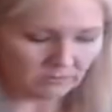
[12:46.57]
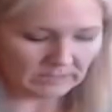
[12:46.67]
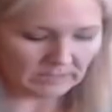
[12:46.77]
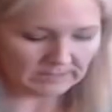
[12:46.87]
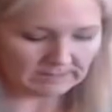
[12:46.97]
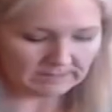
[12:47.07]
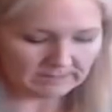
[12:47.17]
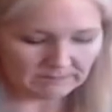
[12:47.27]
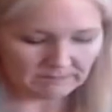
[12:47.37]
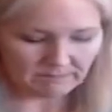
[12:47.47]

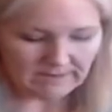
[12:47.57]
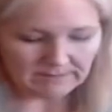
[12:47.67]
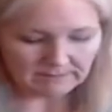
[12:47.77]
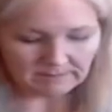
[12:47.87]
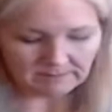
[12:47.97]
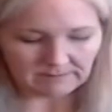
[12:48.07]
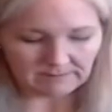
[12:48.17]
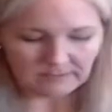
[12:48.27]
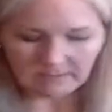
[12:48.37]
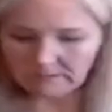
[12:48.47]
cases and masks that
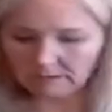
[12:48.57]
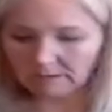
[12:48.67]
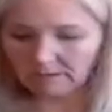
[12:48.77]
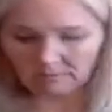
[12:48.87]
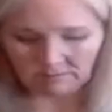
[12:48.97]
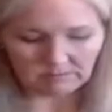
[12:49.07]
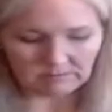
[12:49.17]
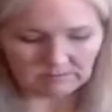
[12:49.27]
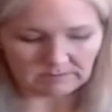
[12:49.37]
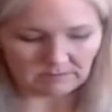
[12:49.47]
he didn't
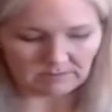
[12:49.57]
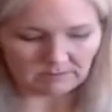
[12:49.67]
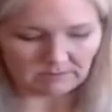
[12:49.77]
use. And